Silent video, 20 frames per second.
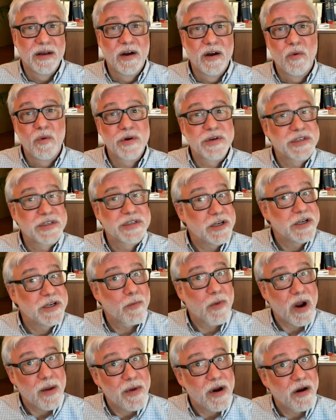We're still
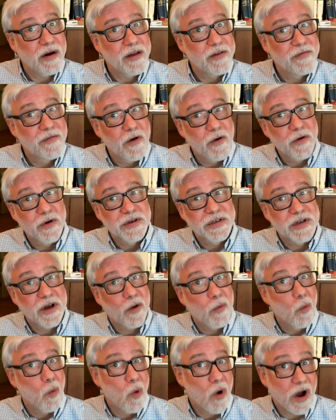primarily focused
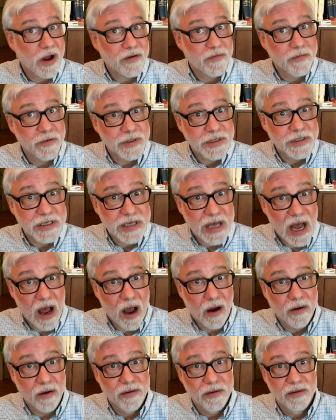on what versus how.
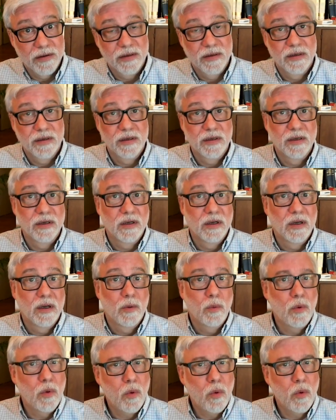
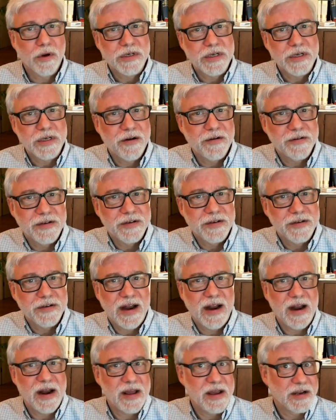We'll work to understand
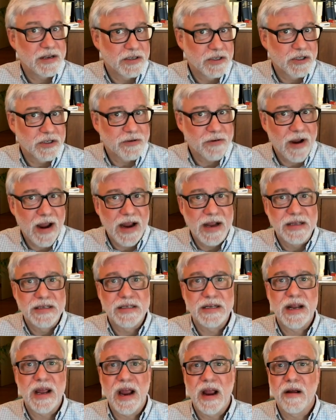any constraints
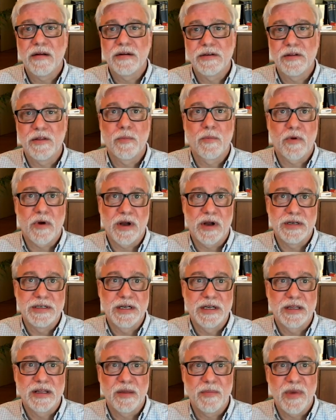inherent to the
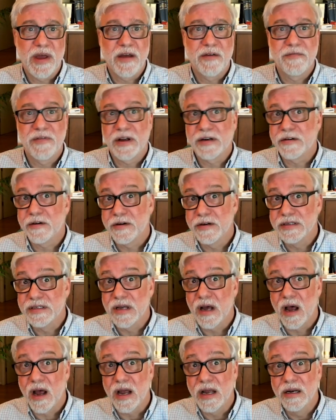project that may affect our
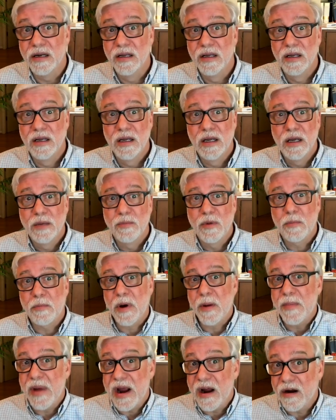design, but
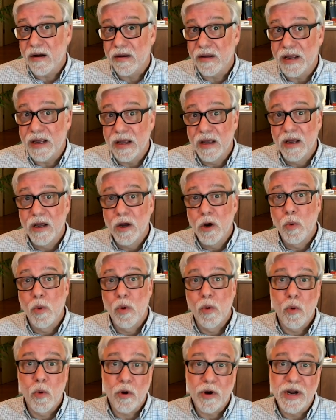primarily we're
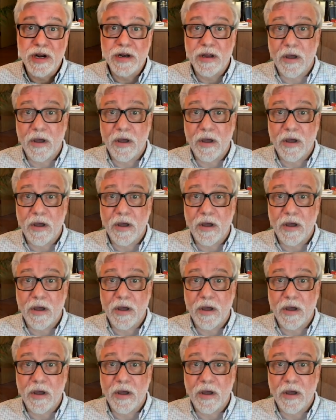working to